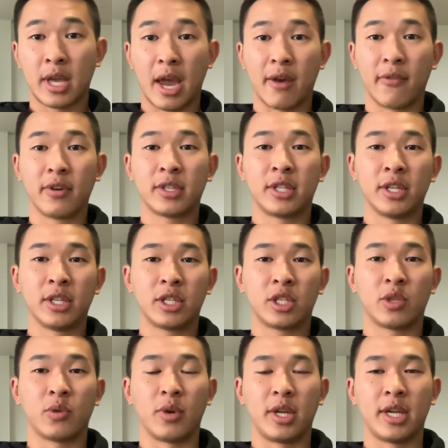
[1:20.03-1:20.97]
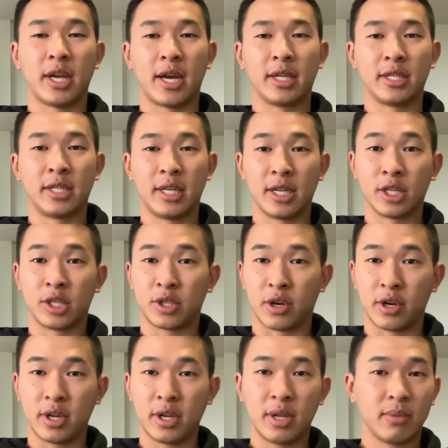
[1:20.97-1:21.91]
ever since 2019 has
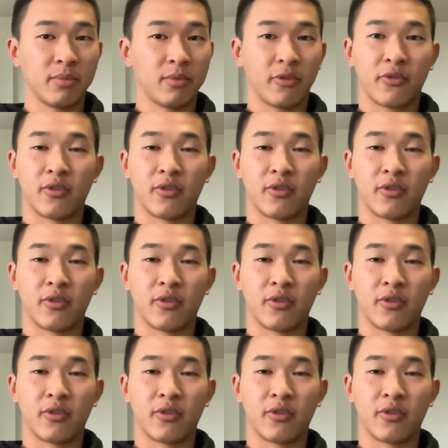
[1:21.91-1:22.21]
started,